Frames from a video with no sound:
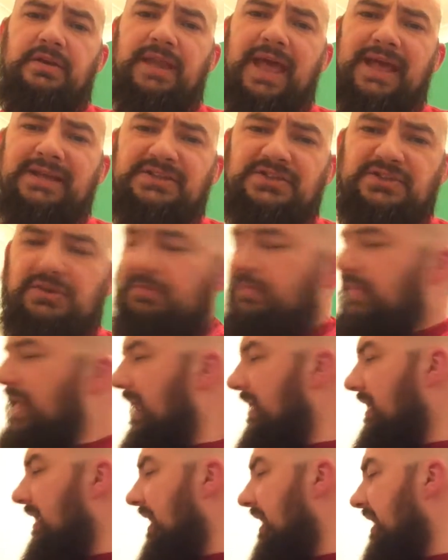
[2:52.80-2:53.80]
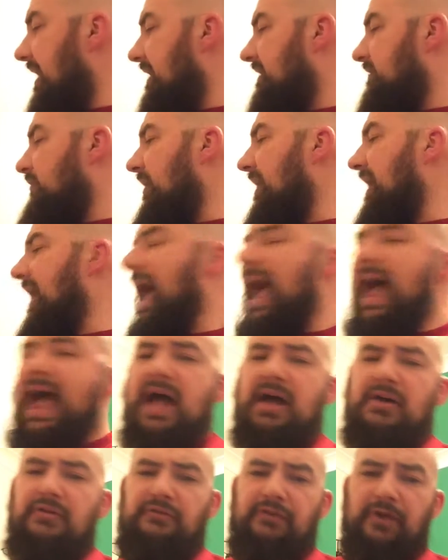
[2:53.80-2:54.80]
Next up then is we
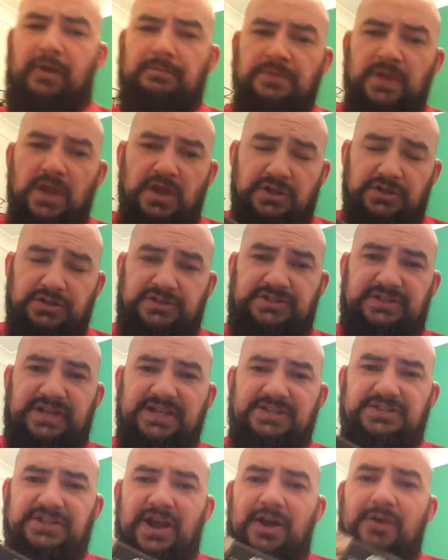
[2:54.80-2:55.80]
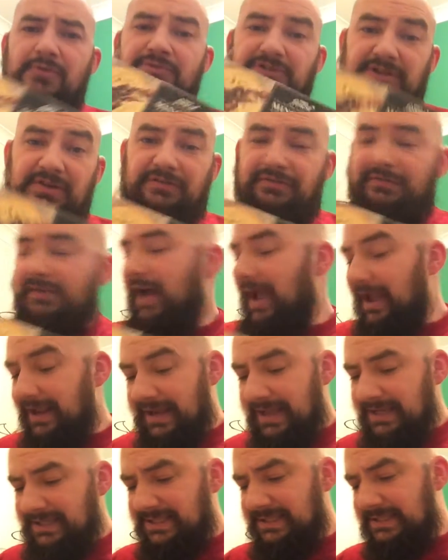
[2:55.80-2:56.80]
have Tesco's
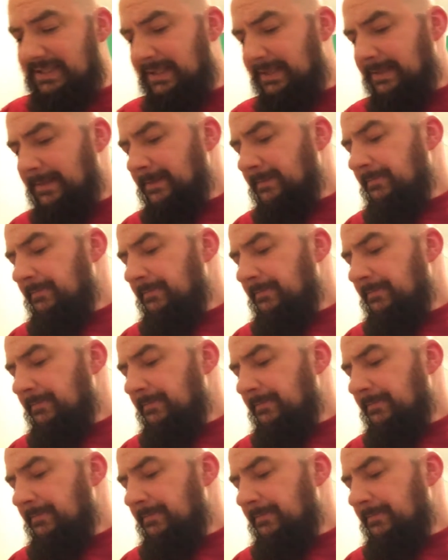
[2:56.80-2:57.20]
Finest.